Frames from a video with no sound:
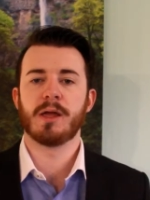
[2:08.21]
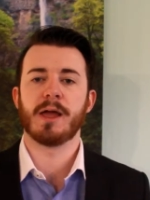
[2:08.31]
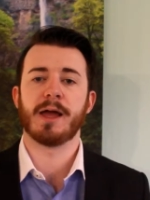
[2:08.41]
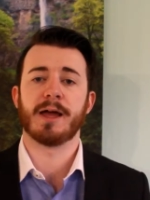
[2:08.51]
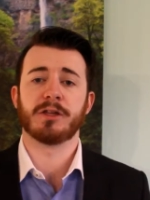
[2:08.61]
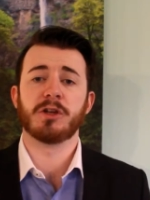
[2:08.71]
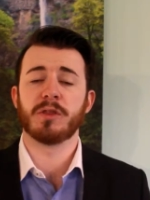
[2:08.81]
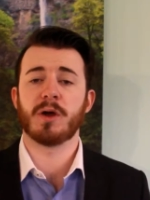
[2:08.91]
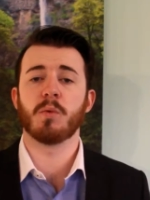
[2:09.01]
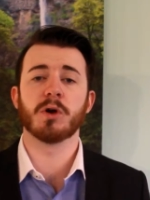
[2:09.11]
uh, you know,
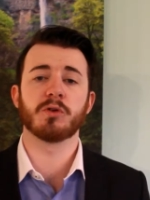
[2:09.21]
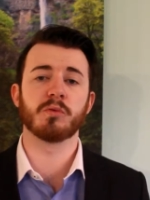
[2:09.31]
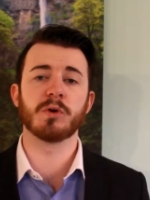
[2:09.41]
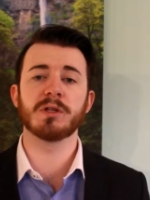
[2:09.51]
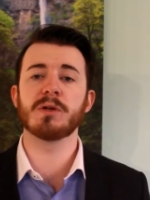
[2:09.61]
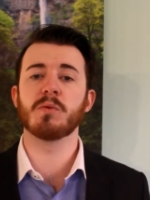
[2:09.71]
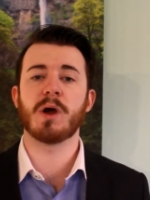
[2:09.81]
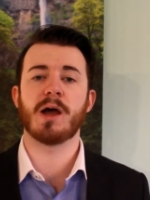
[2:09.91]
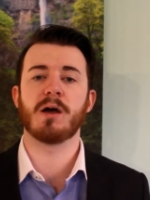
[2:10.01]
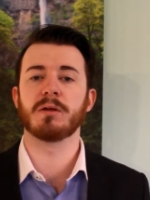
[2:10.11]
that worked really
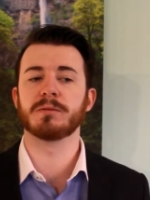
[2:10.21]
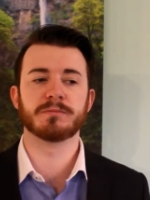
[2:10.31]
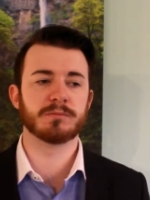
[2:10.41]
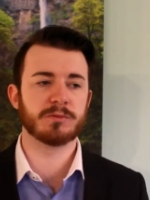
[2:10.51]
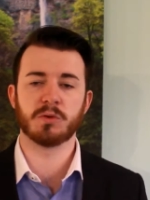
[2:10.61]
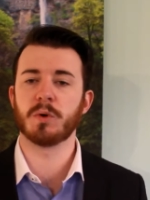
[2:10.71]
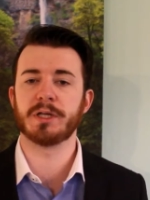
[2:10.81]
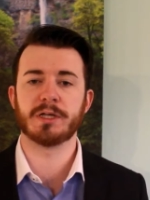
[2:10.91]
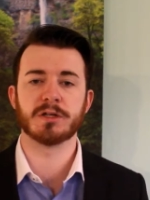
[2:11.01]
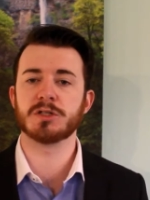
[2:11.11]
well
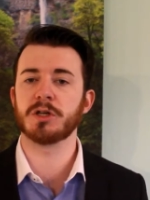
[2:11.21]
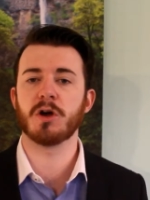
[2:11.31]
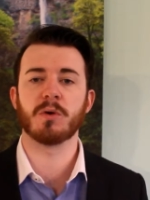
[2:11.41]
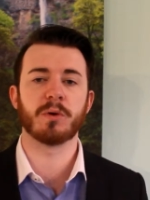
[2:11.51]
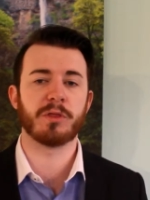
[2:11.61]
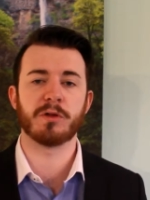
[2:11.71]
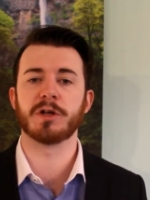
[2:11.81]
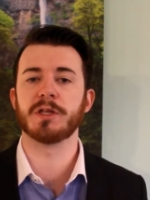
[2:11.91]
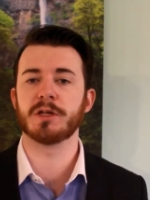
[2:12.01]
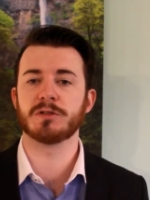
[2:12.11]
twenty years ago or
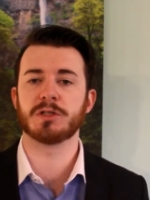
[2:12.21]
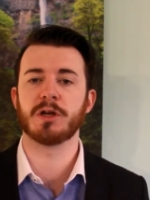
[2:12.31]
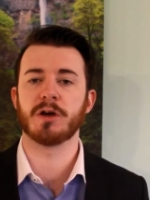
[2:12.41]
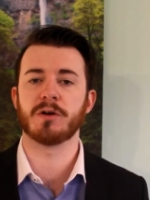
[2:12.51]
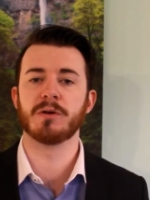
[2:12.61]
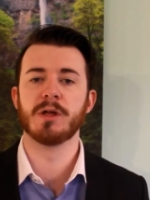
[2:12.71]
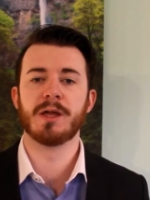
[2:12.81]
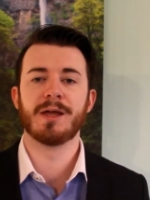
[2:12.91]
thirty years ago.